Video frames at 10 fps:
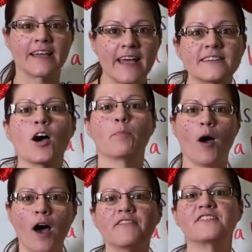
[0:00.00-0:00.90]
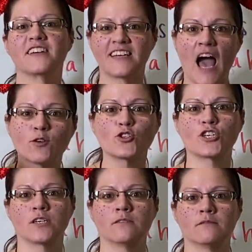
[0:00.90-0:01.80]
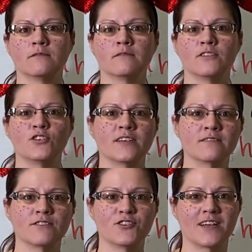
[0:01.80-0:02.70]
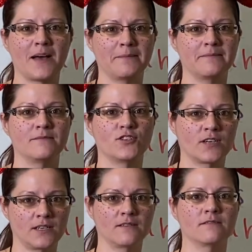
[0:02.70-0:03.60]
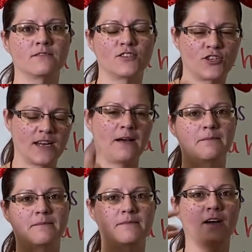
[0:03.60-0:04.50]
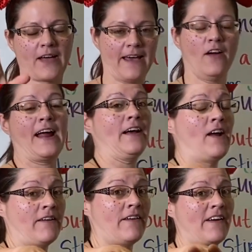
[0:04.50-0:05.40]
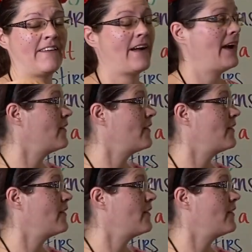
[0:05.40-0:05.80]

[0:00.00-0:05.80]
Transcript: Get up off the couch. Did you did you get up? Did you get did you get up? Okay. All right. All right. All right. All right.